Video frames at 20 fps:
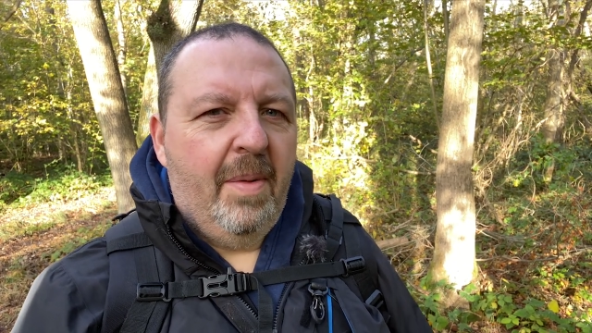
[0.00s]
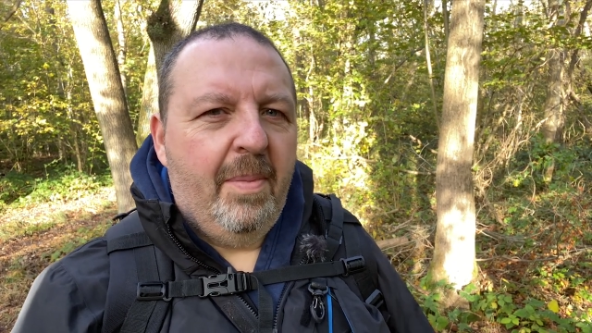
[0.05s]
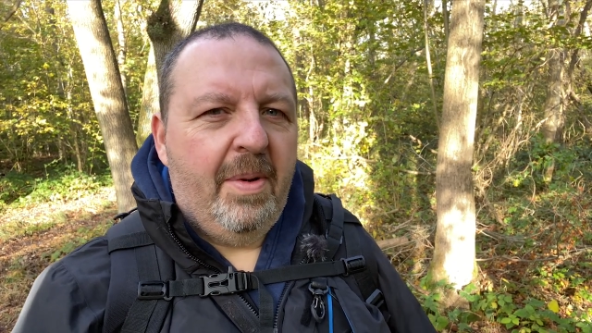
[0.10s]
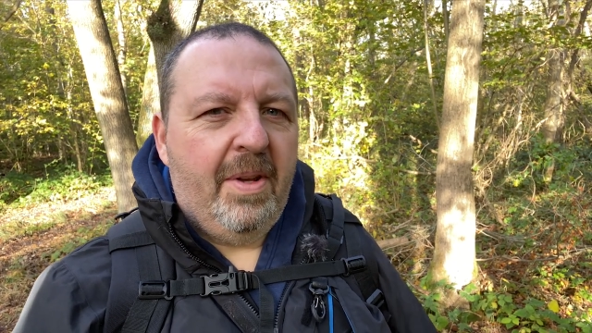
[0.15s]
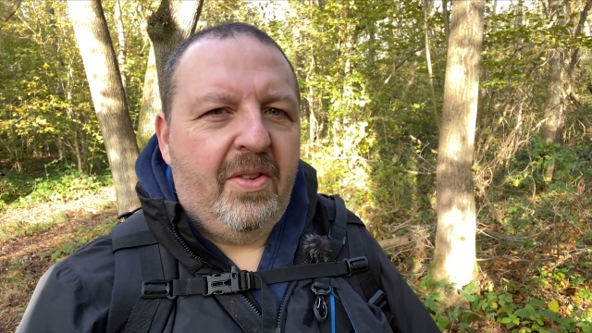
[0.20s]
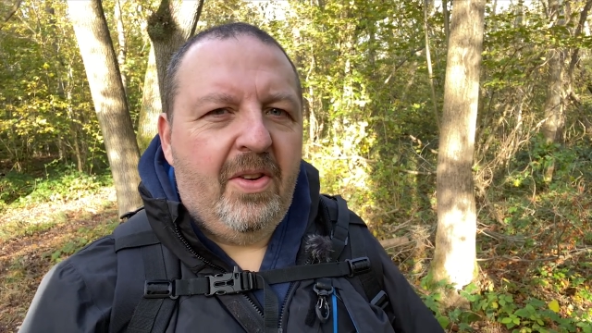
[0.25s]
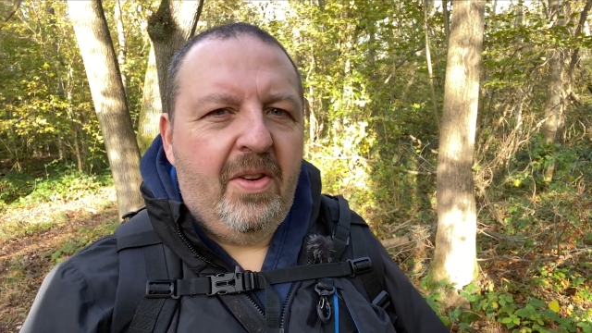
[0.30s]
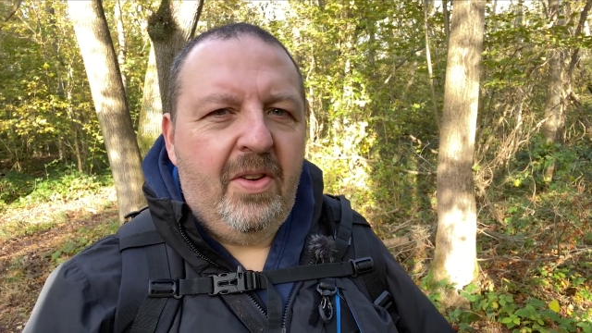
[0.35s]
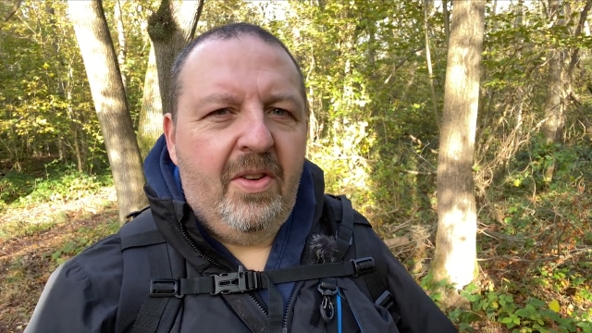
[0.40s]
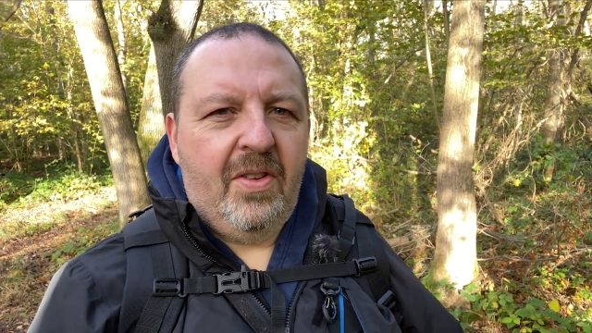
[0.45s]
But
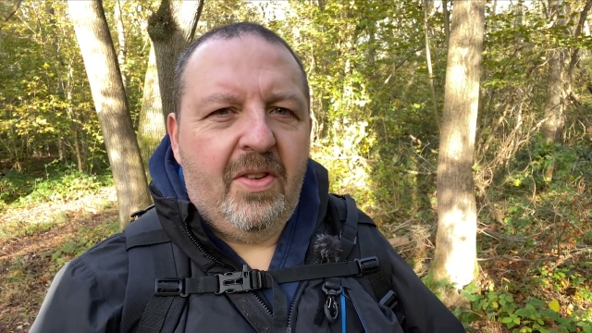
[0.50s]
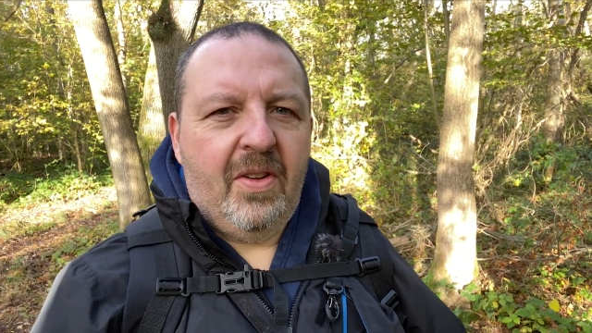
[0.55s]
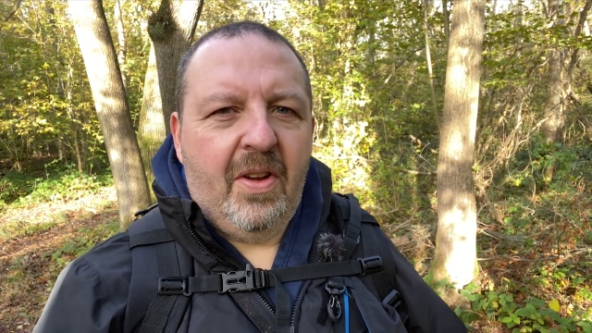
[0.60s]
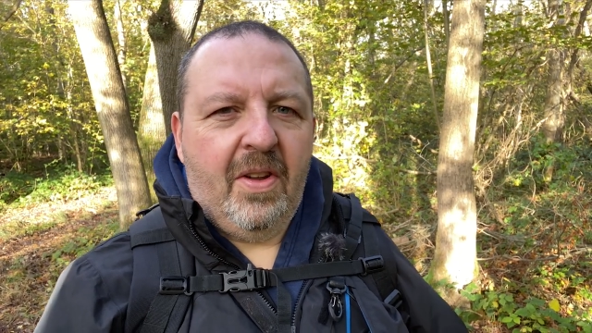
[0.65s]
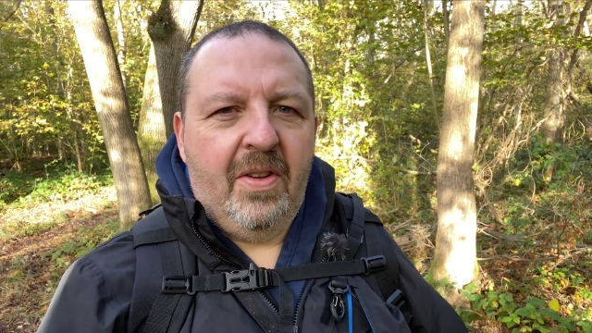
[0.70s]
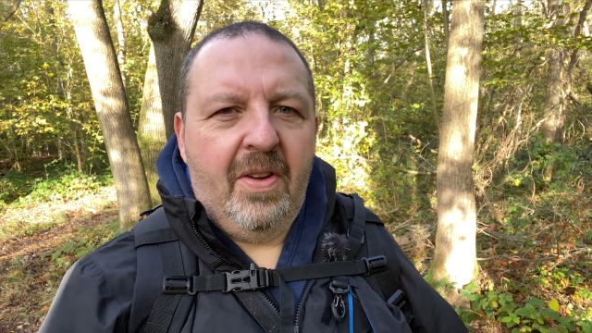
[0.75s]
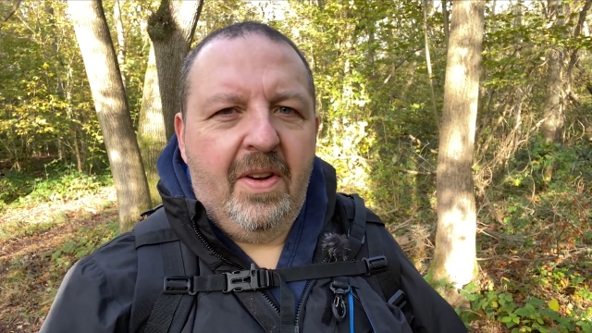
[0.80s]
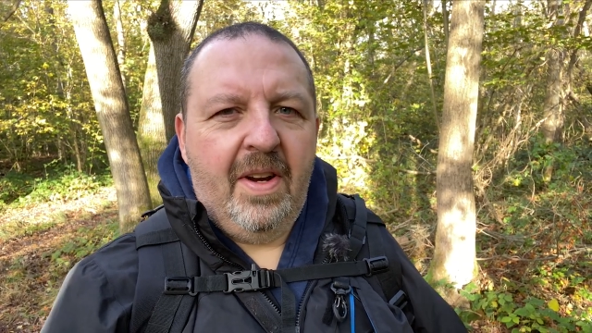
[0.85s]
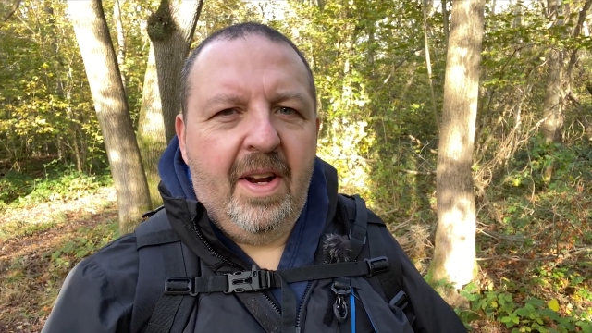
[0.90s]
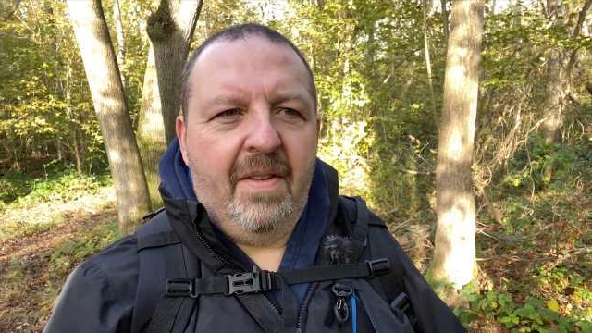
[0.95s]
as soon as you
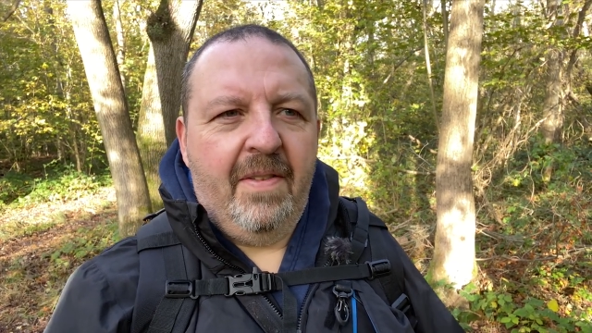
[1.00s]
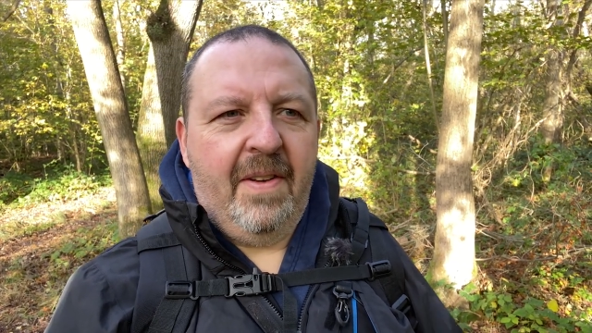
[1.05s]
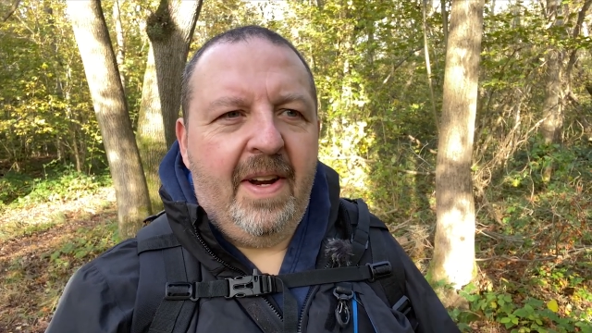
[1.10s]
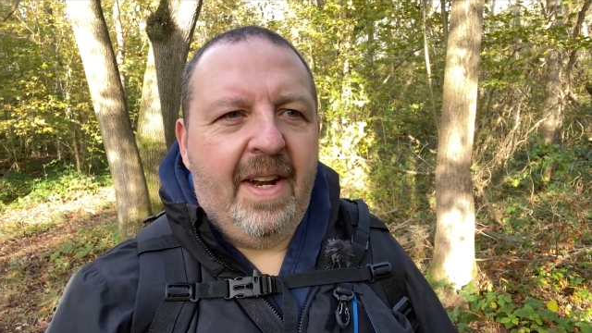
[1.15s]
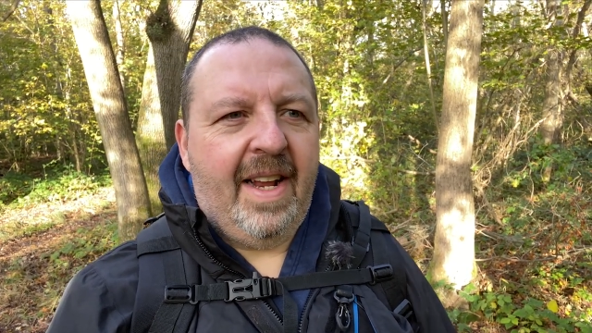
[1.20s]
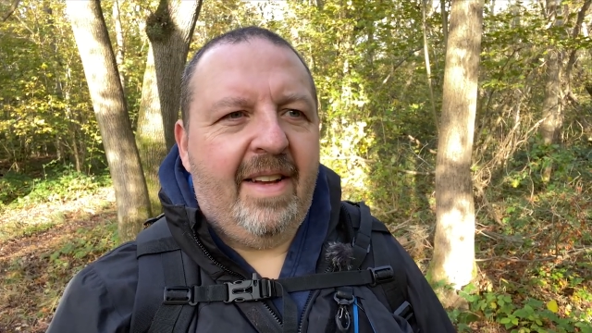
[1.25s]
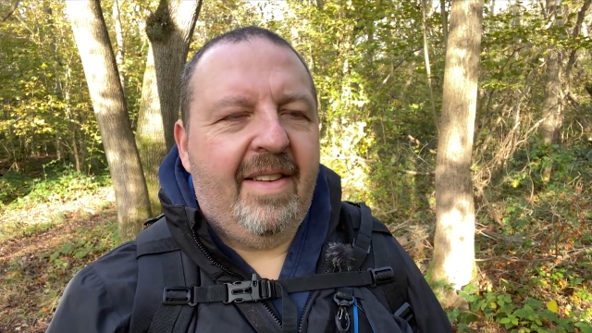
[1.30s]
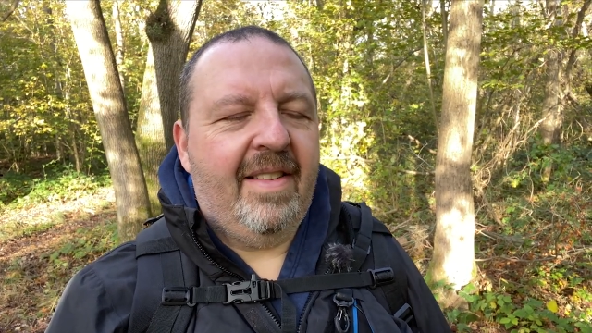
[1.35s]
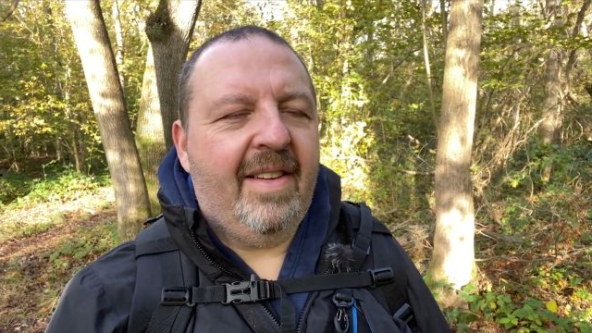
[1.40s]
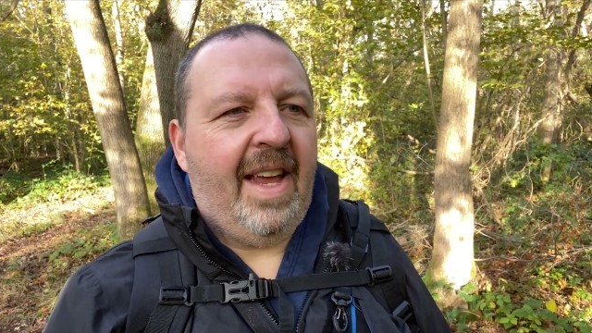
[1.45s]
start doing anything
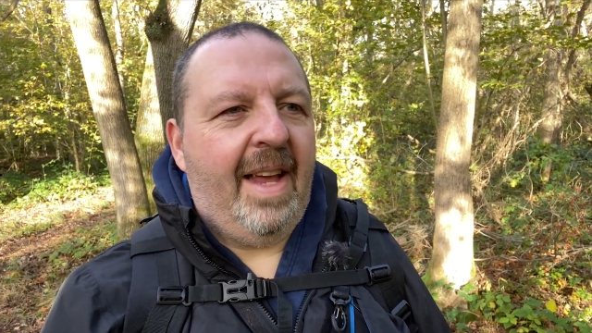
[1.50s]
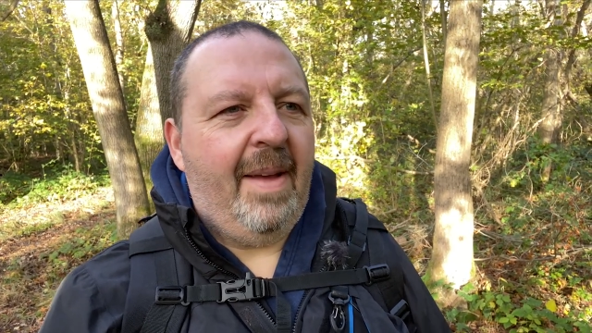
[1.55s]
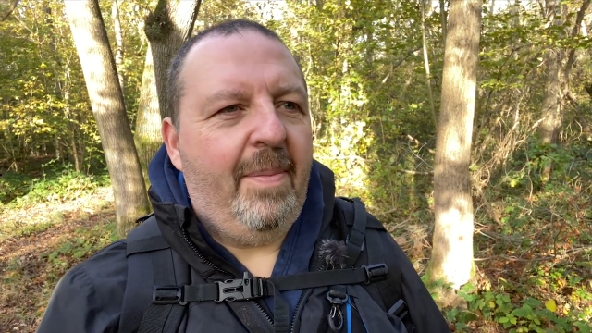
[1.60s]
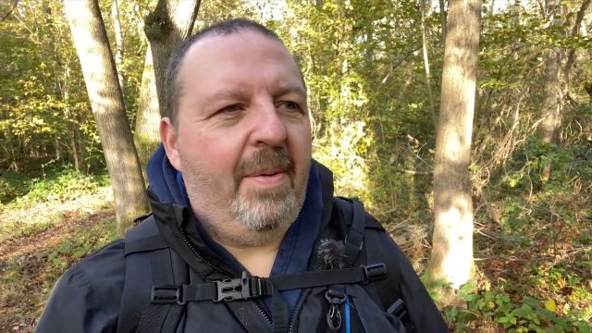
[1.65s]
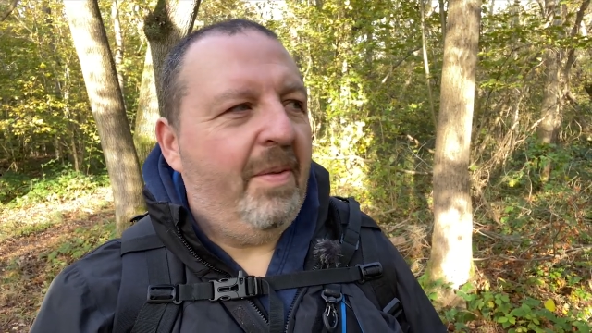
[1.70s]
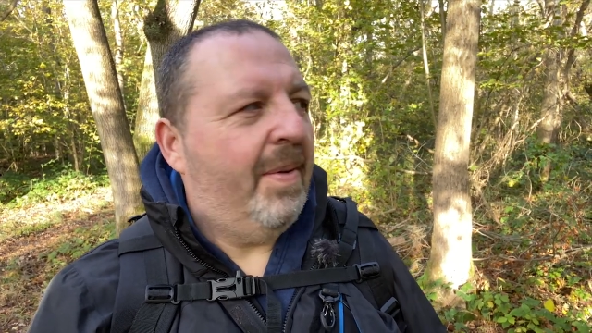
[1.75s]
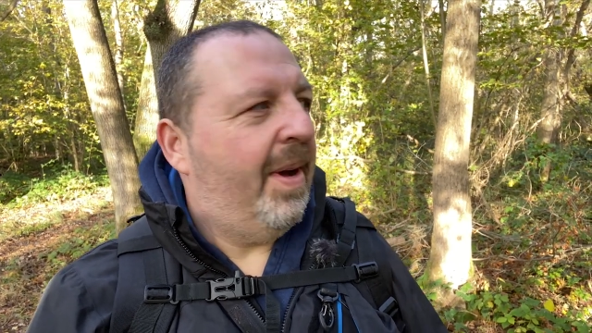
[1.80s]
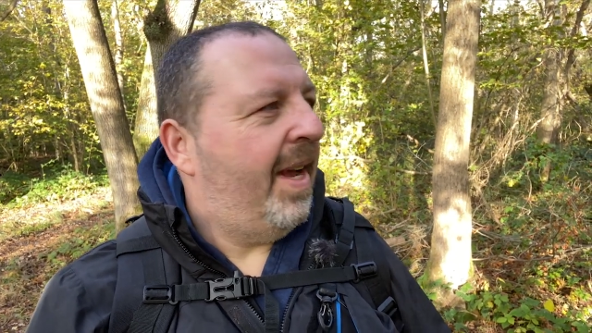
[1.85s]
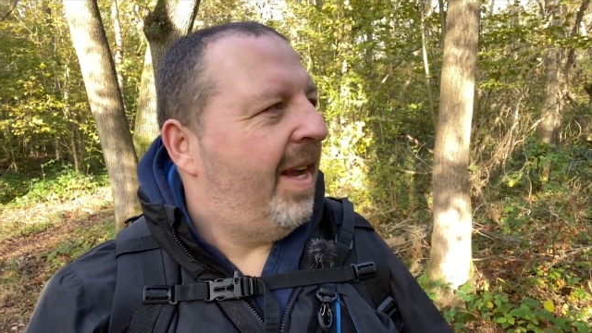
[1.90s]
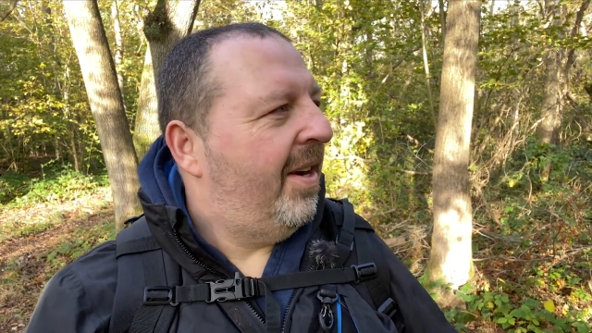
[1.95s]

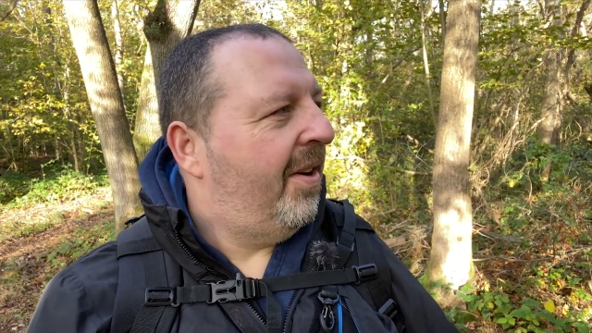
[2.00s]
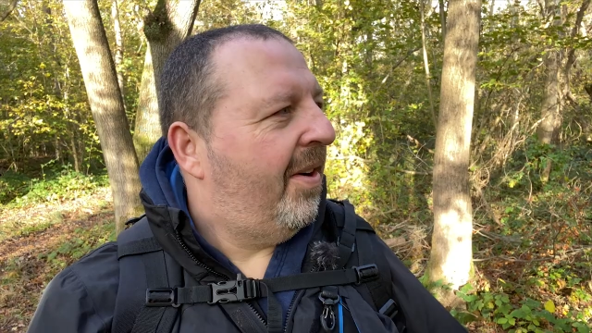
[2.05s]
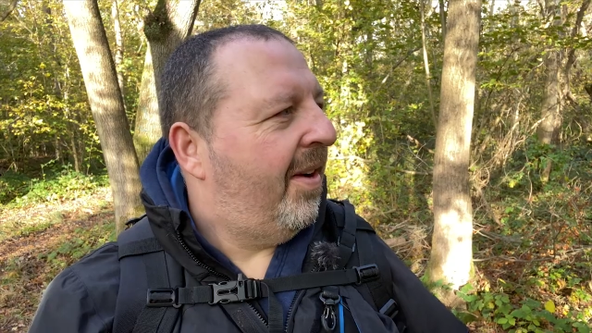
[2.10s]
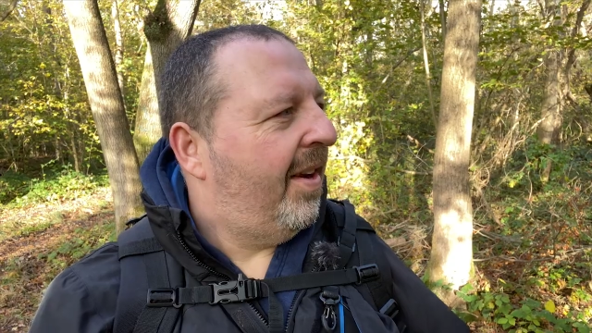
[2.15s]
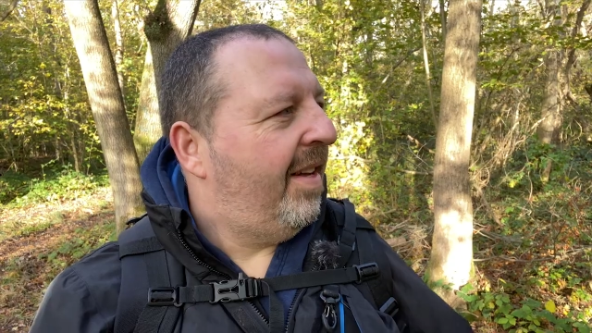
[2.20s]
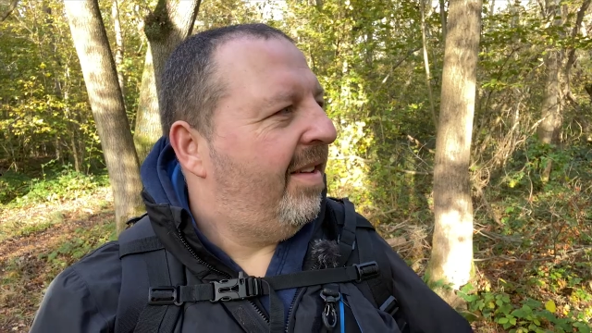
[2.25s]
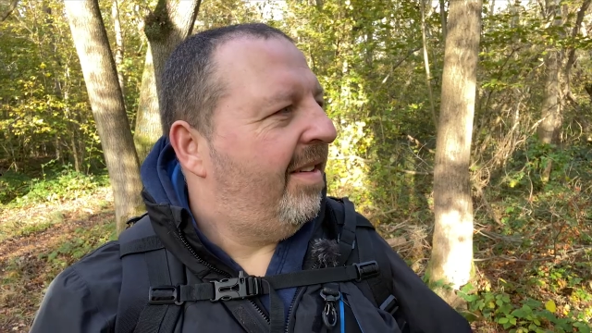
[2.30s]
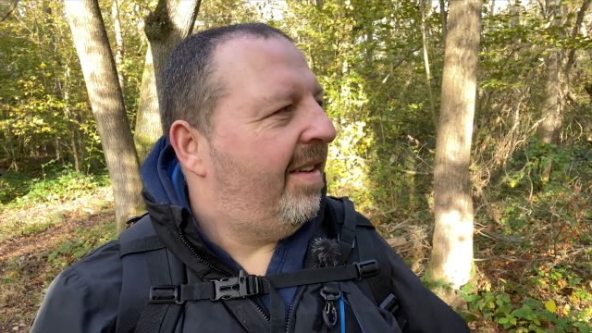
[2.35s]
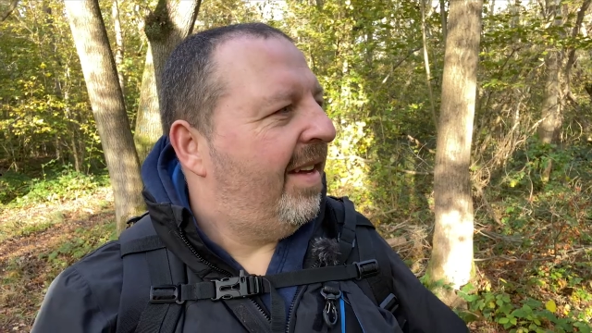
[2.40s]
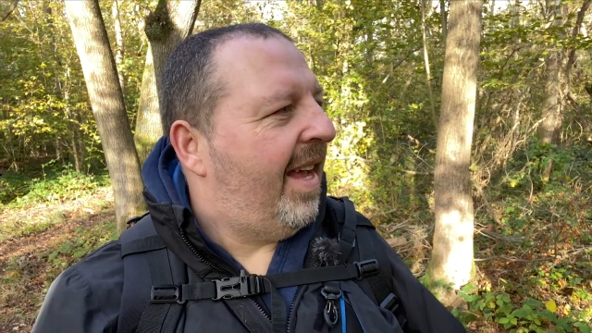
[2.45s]
landscapey where you're likely to